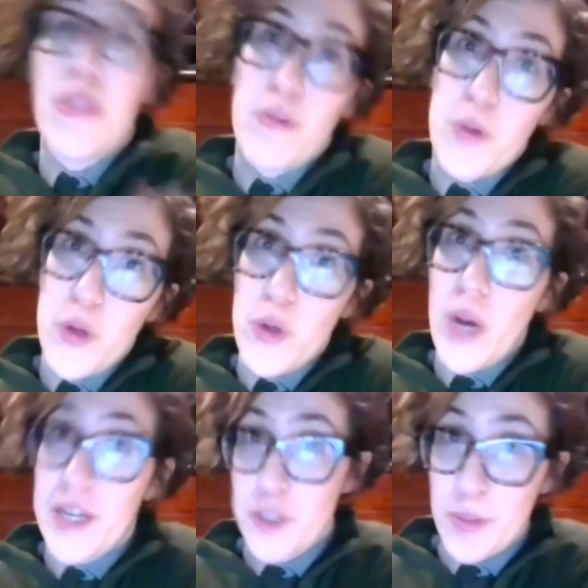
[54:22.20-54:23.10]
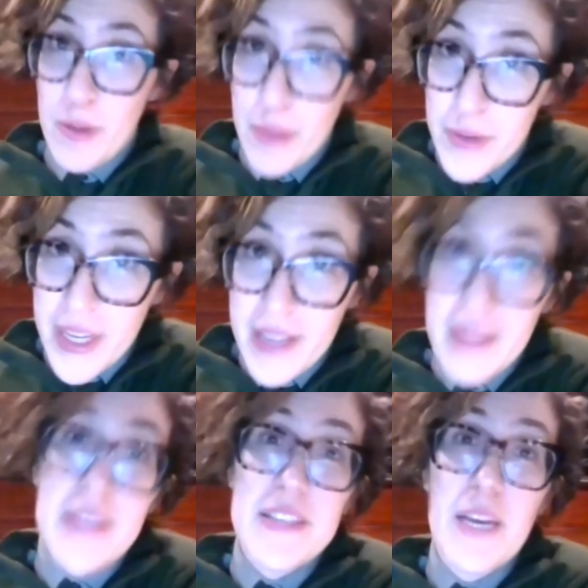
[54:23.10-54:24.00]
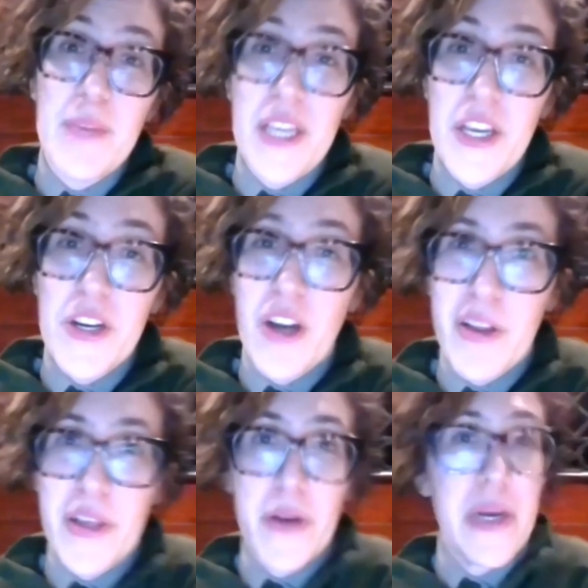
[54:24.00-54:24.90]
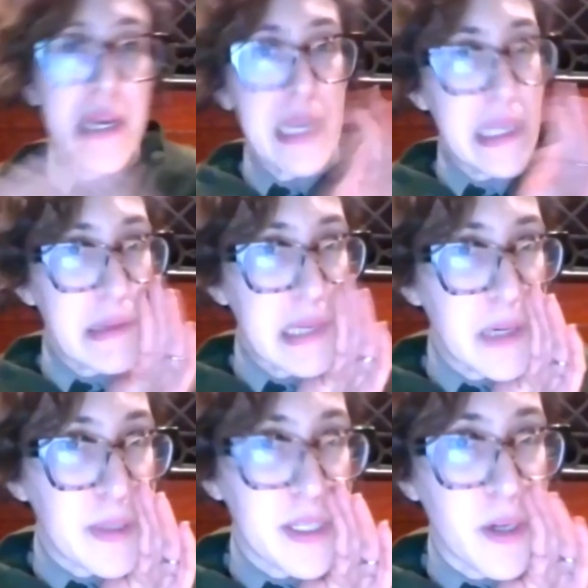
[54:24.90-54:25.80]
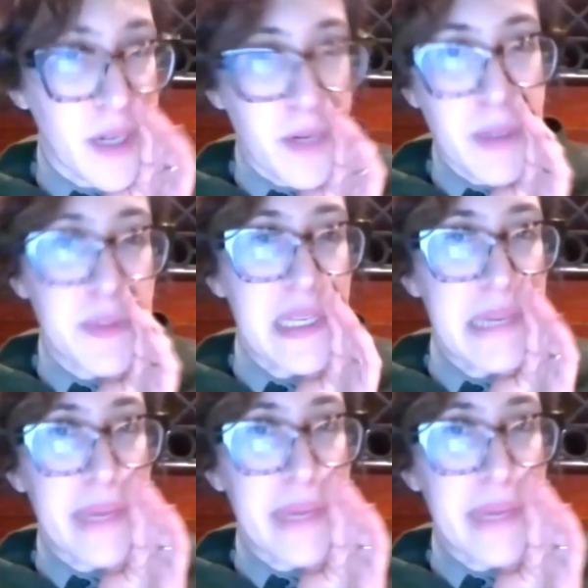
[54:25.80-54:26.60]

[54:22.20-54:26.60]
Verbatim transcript: through October 30th this coming year, although you can always go on our website and